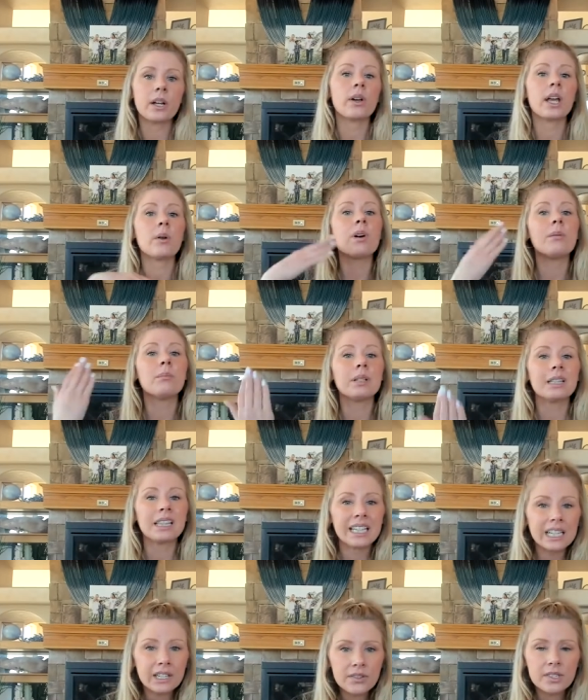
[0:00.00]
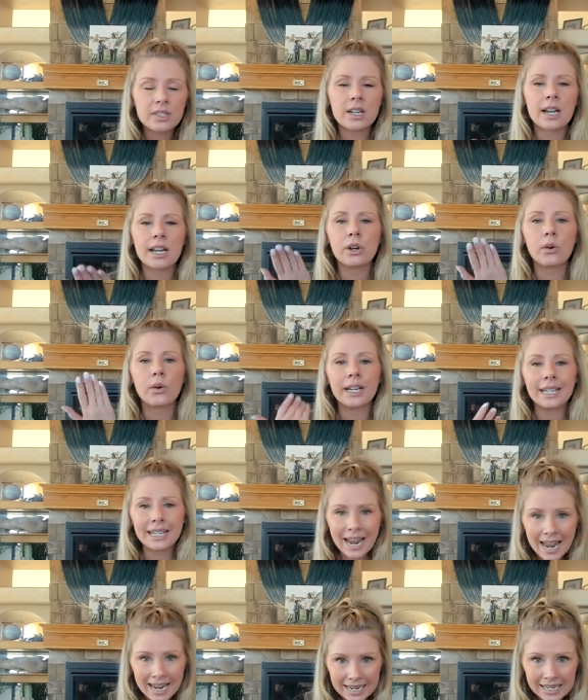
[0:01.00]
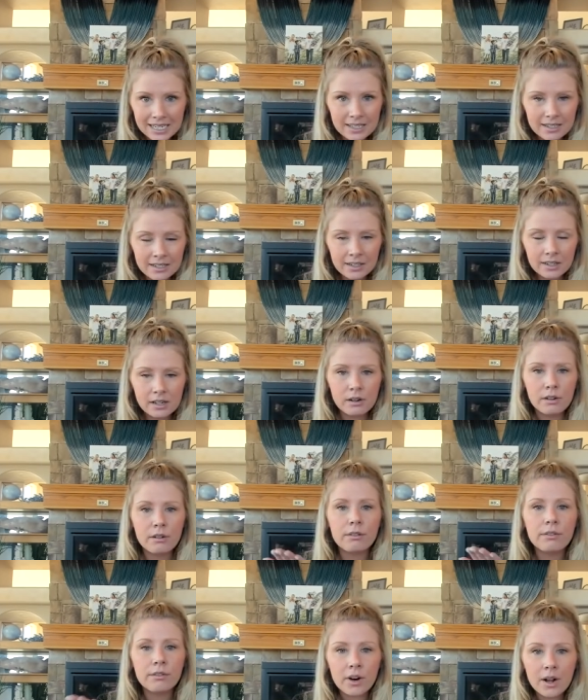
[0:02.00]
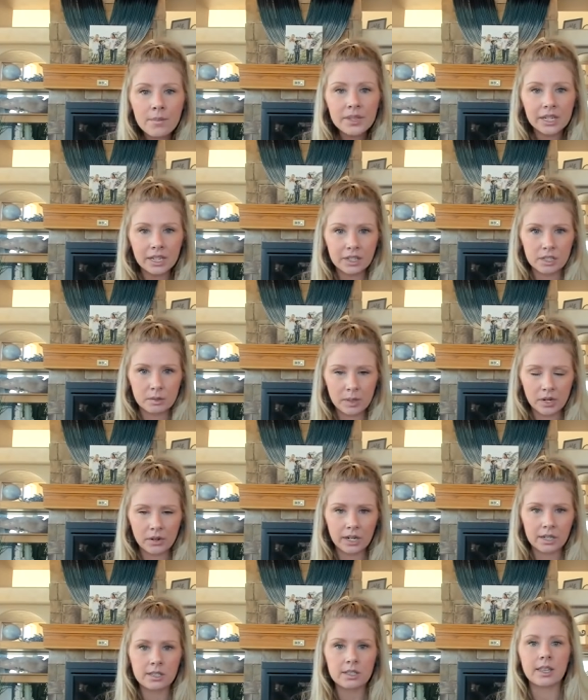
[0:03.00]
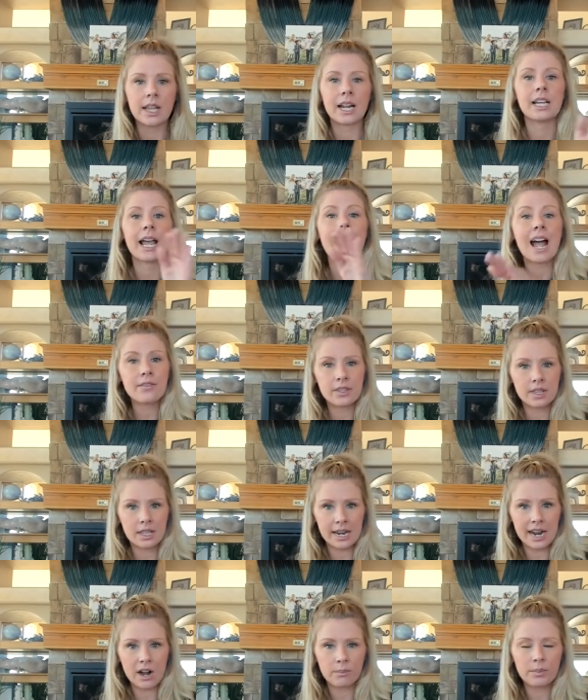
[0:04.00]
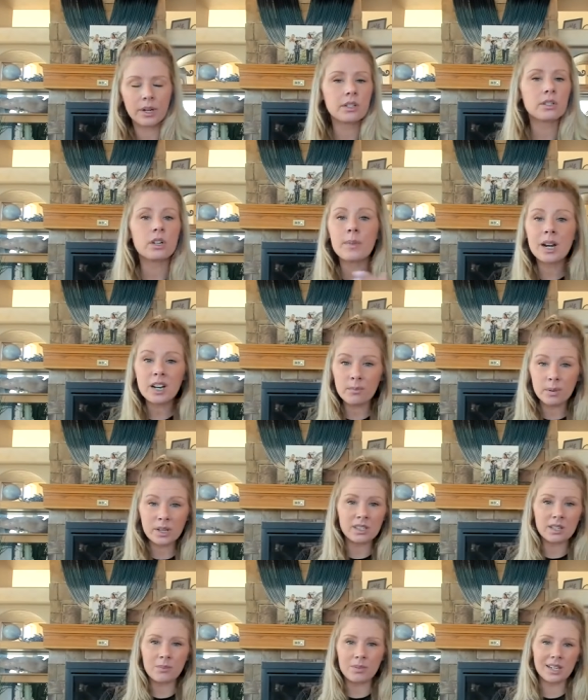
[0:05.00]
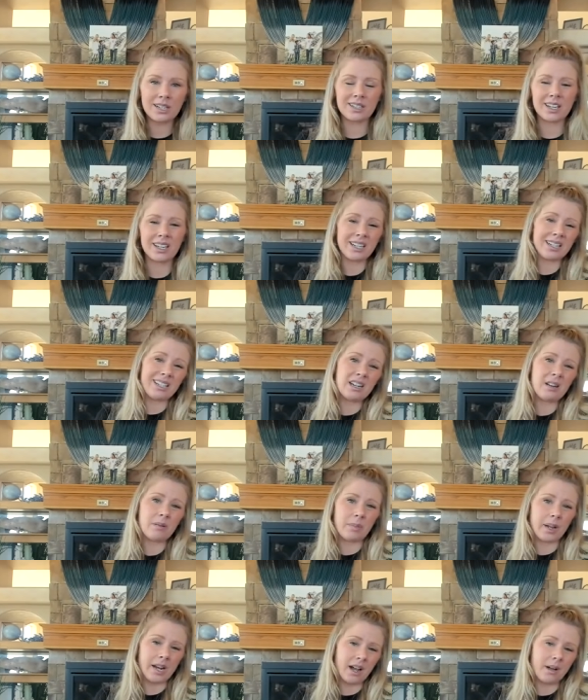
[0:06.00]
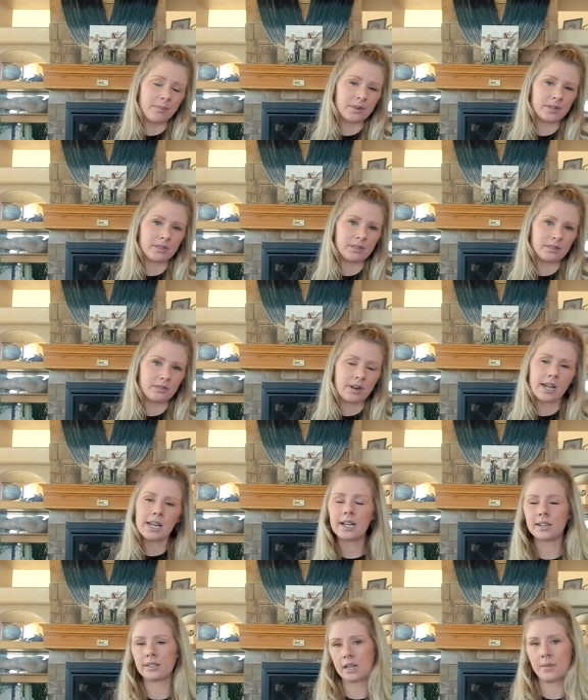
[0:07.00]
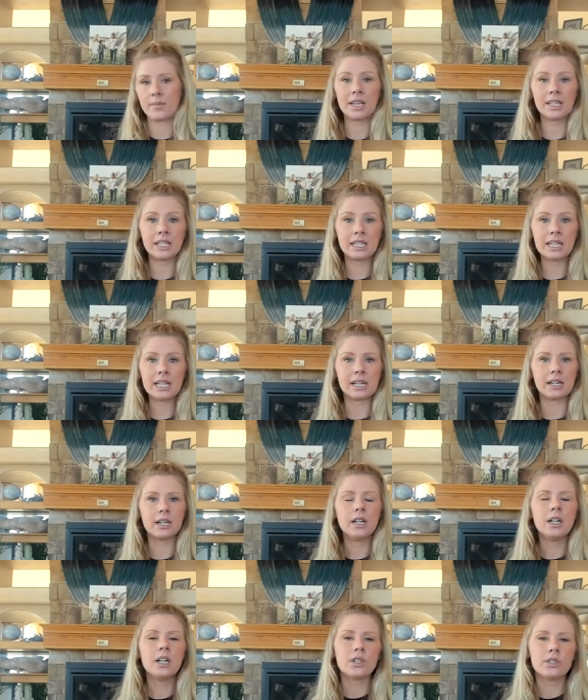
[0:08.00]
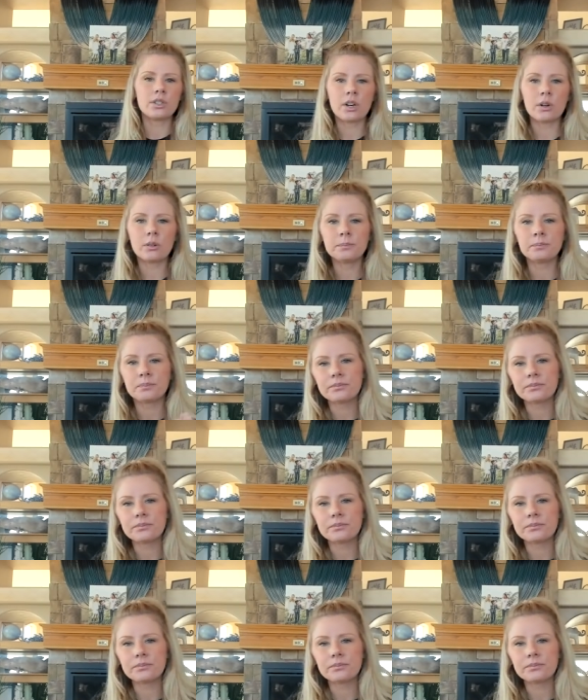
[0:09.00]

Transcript: okay, what beliefs did I create from the experience that I have in the now? Because there might have been some things that you didn't pick up, right? And some that you did. So